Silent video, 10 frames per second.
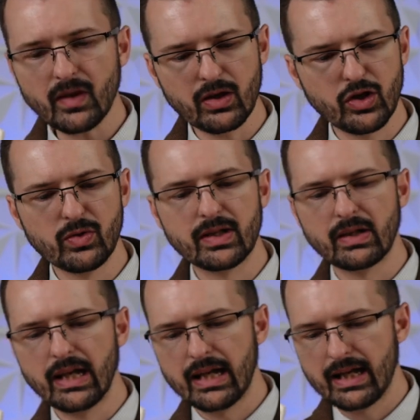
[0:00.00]
you
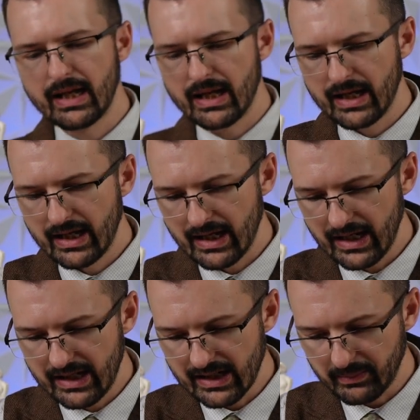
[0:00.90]
can
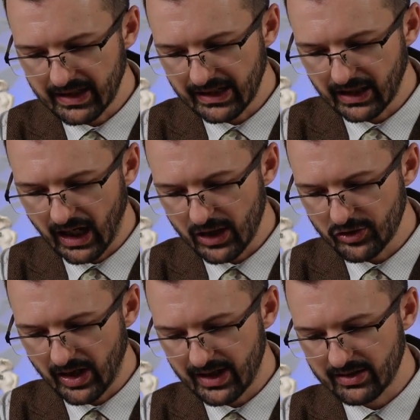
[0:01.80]
end up getting
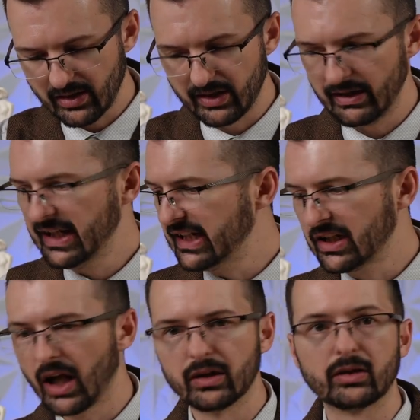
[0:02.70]
contrast on any
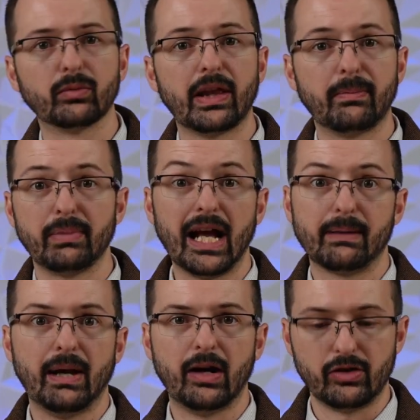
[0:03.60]
color with black
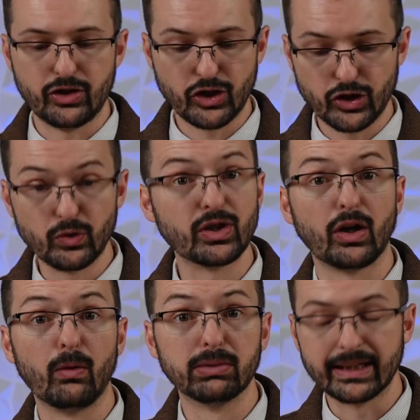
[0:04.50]
powder and just using
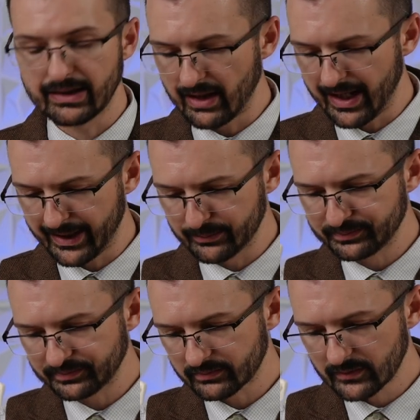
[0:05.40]
oblique lighting.
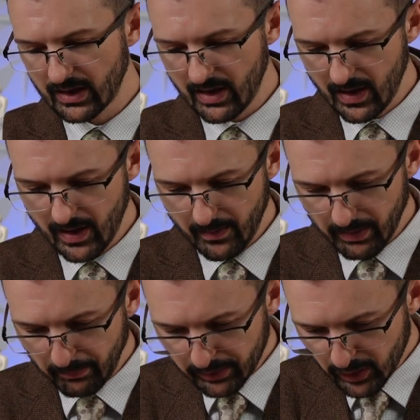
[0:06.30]

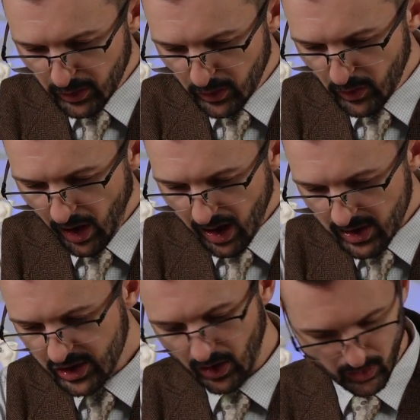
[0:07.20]
But blue
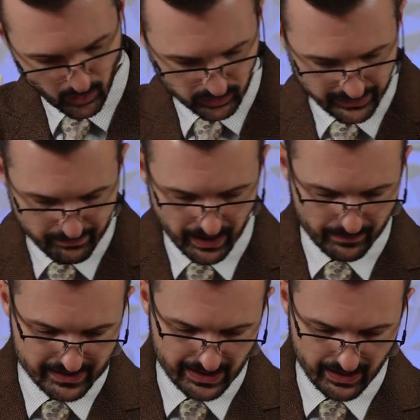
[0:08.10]
totally
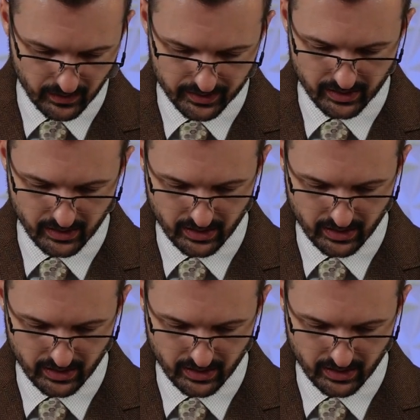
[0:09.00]
pops out